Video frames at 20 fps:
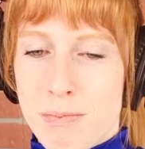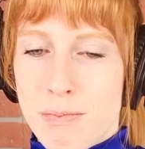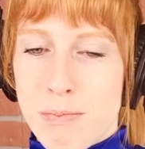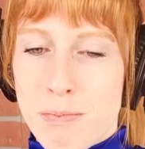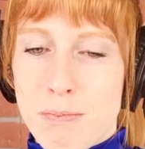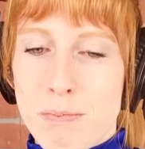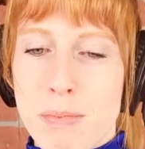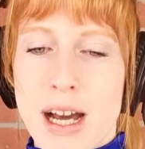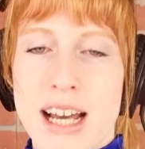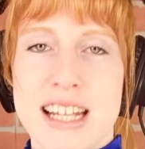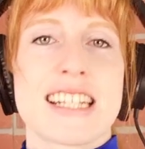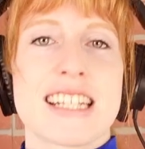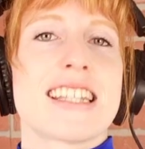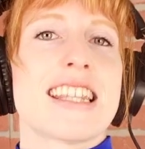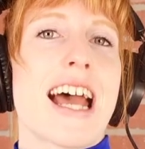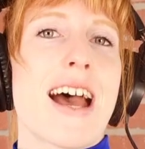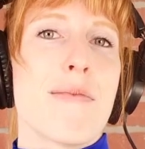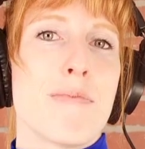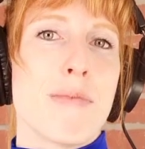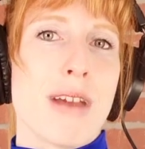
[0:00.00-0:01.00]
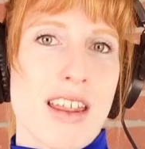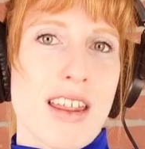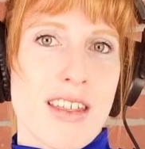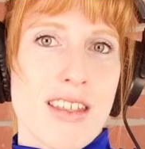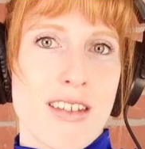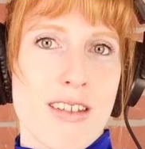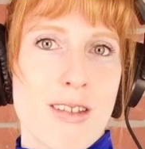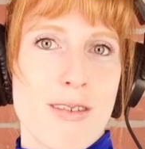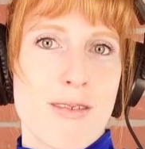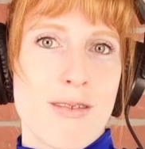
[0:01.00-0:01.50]
bust that myth
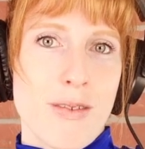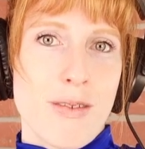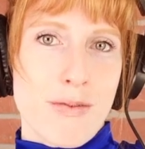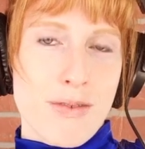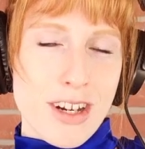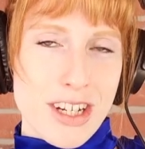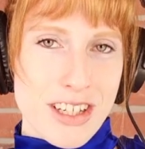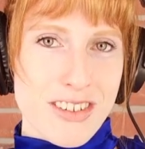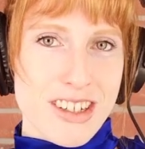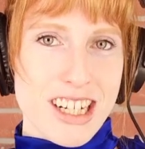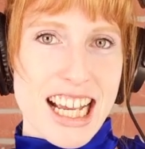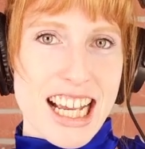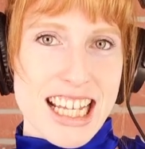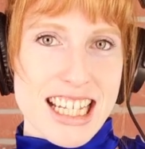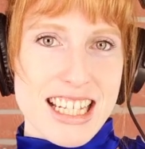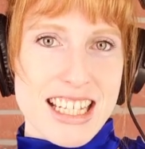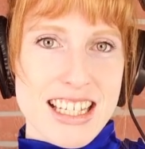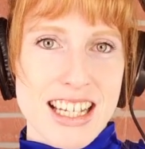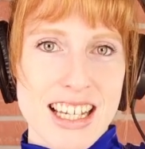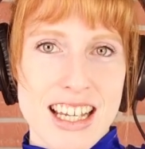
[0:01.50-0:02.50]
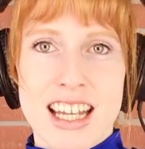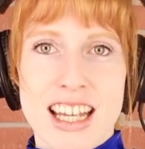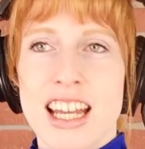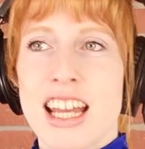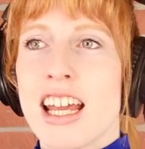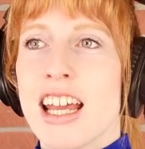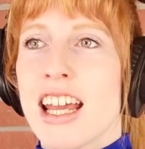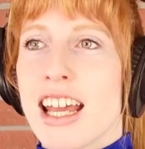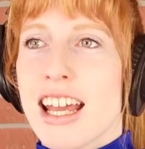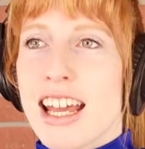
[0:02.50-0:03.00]
for you guys.
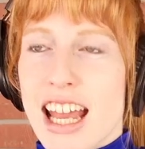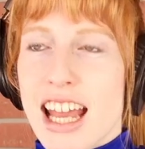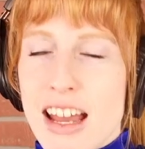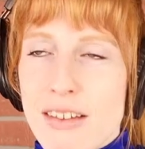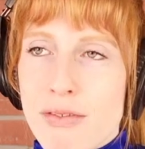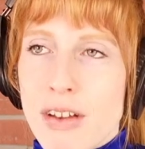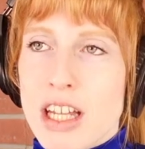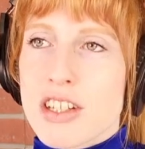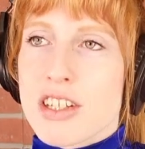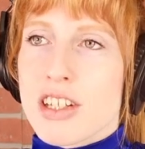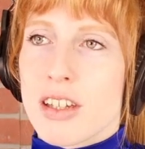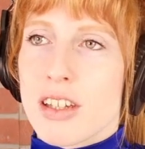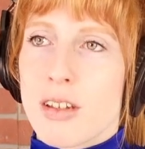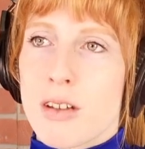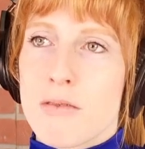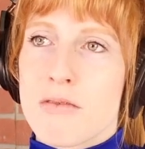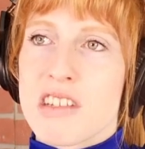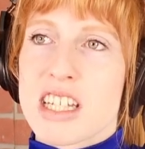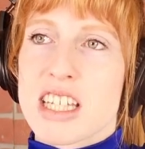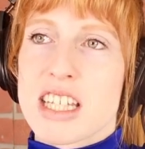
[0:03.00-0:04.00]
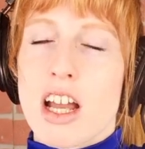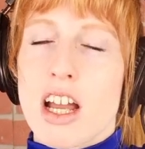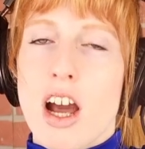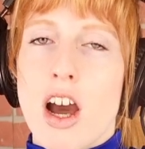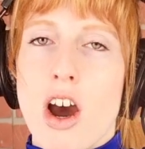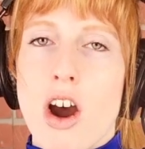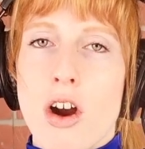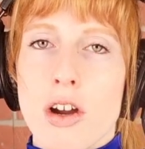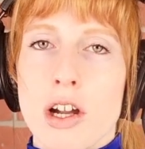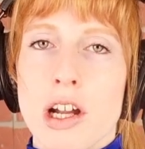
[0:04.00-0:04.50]
FHA loans
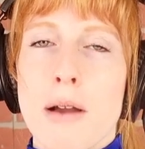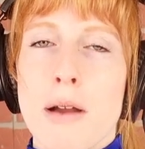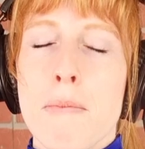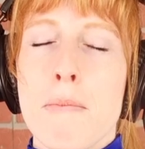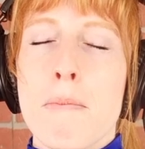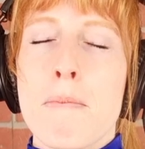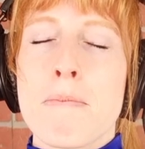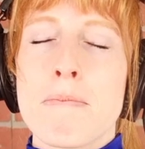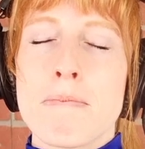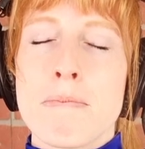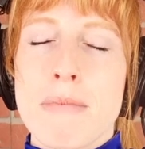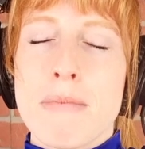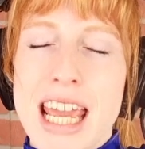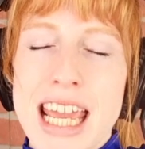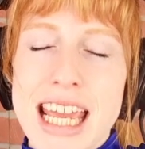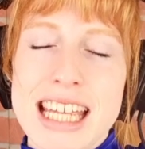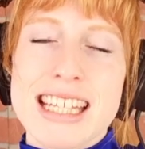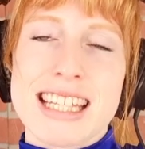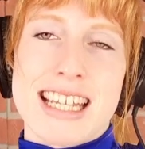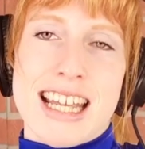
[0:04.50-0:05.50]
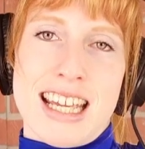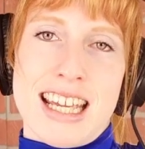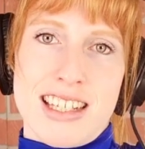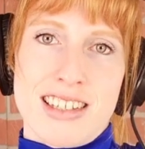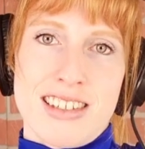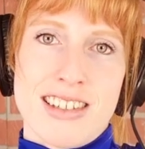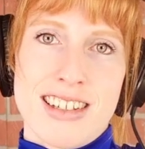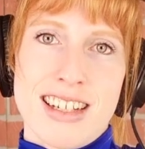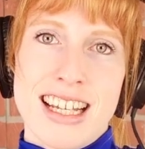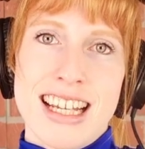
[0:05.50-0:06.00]
are amazing.
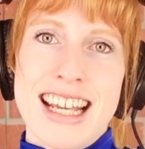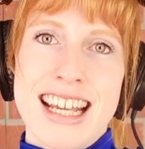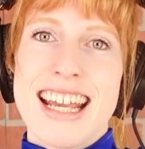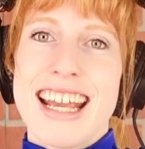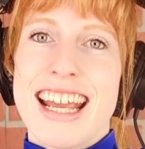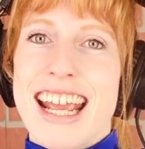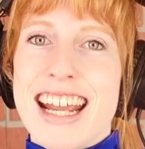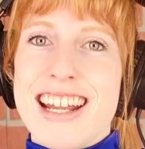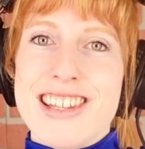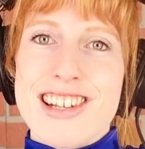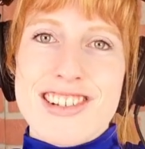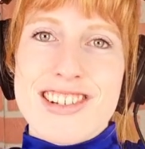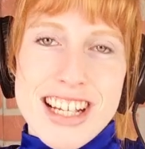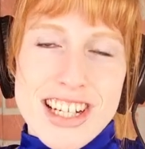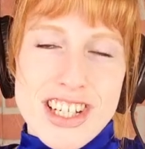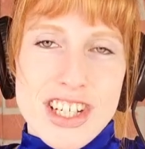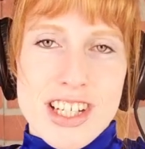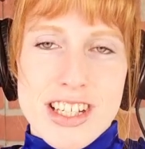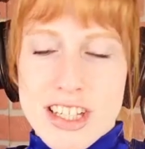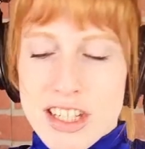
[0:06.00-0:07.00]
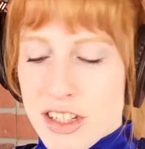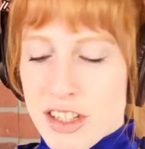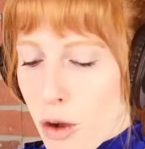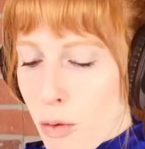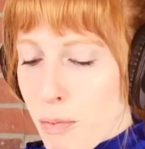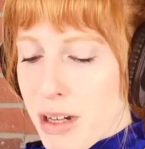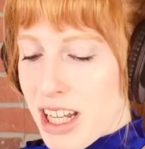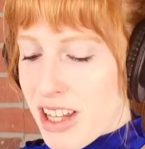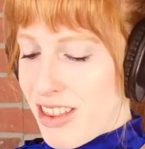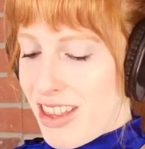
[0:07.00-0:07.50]
And there's actually so
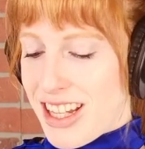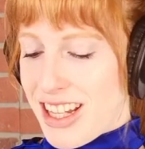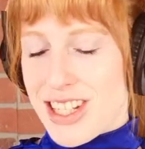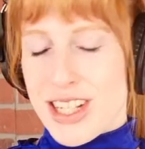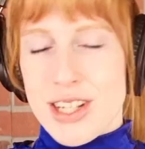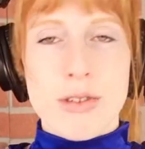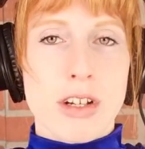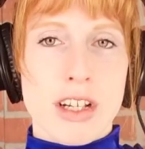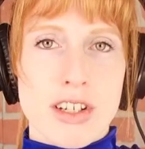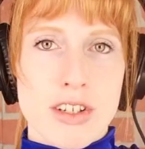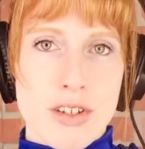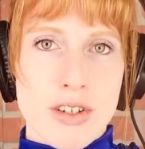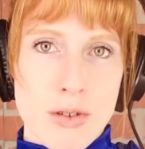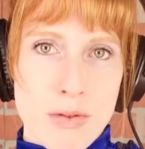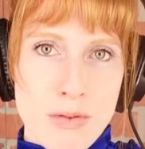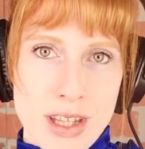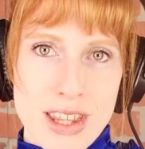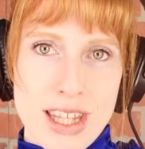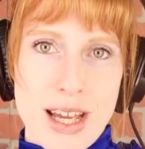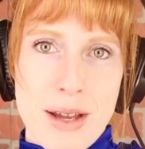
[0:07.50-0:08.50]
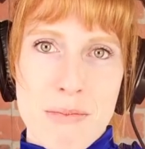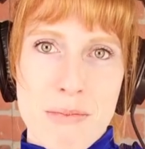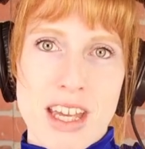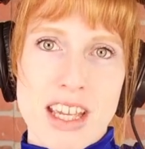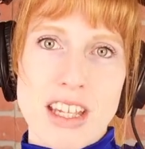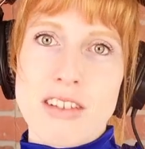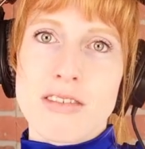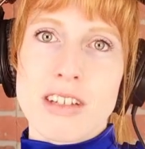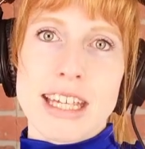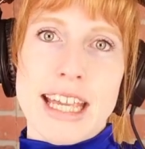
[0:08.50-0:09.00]
many things you can do with them that you
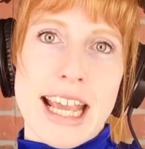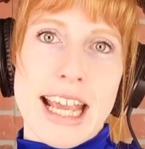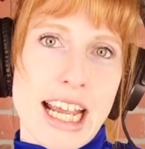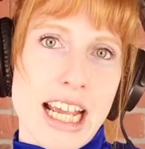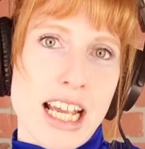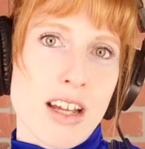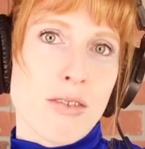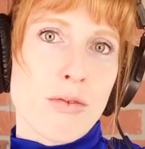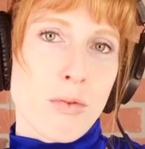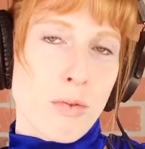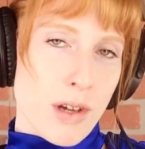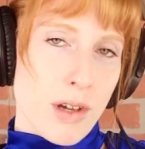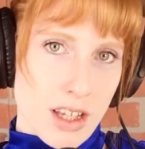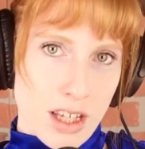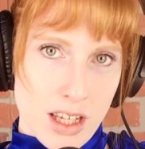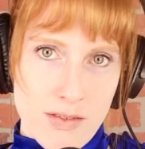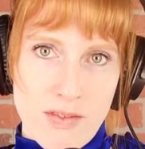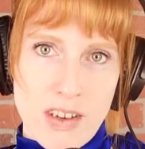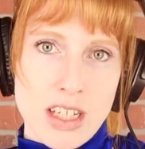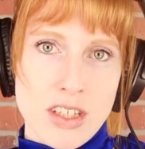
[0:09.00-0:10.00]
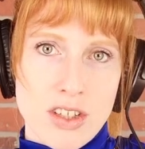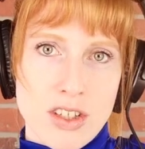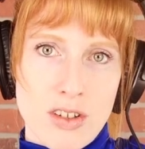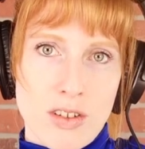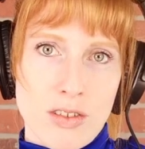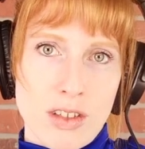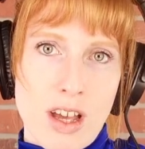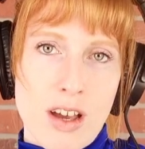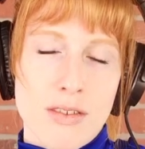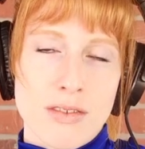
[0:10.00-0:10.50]
can't with conventional
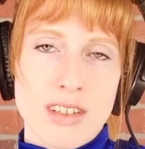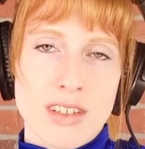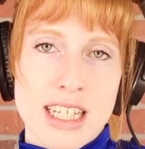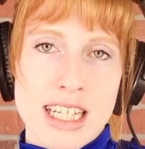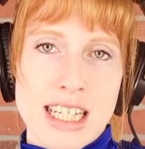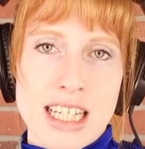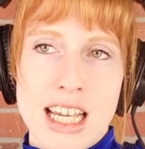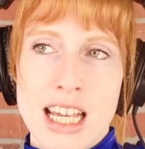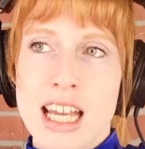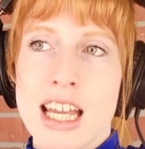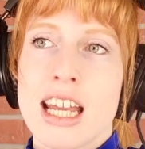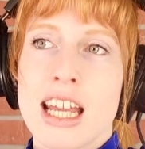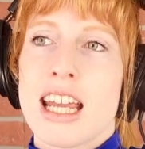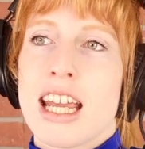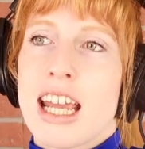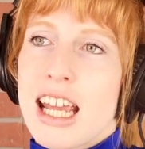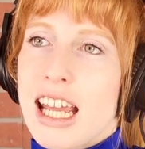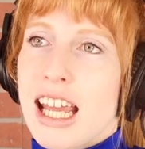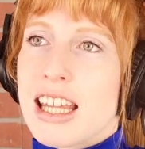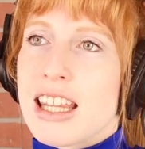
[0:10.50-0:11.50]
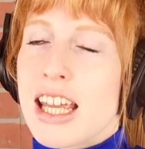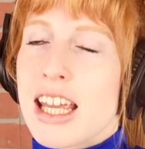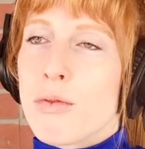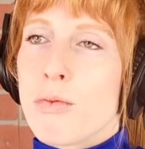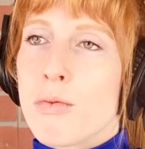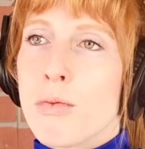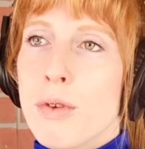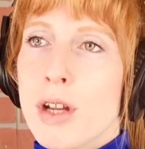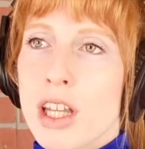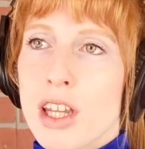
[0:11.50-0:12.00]
loans. And they
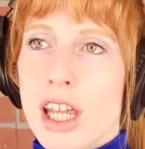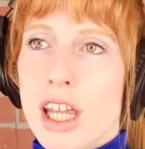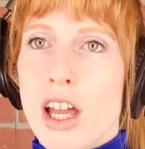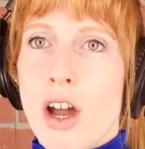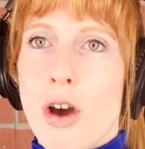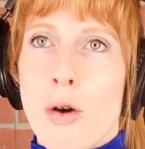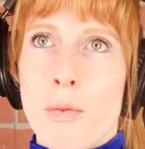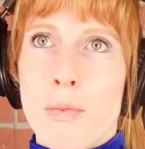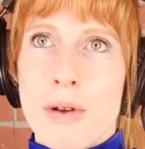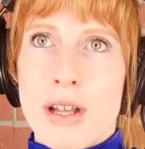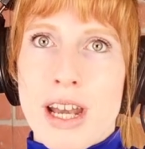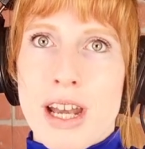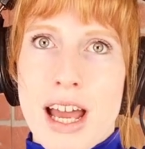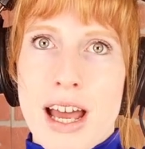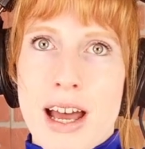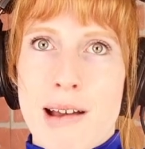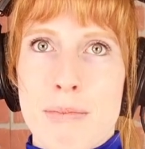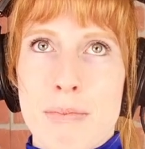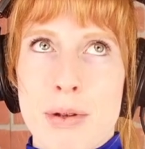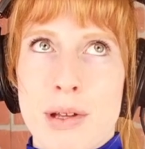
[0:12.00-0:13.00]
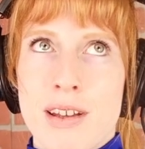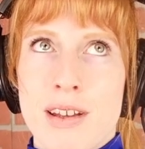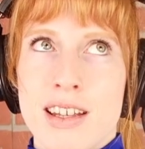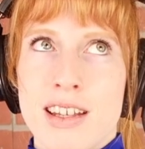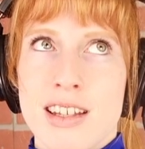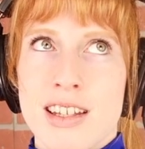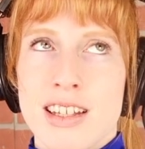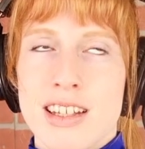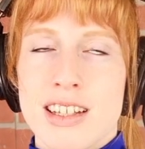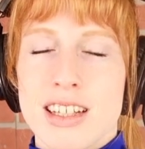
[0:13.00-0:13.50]
really open up
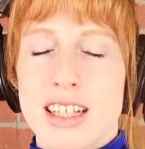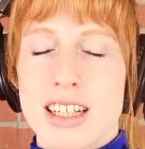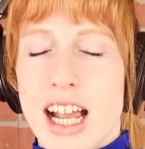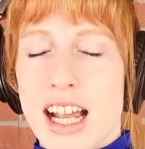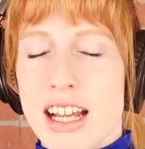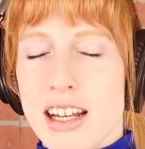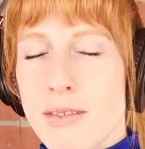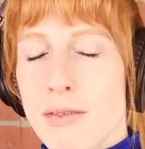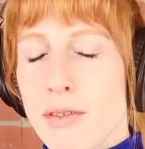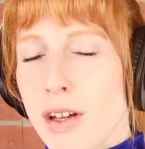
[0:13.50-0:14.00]
kind of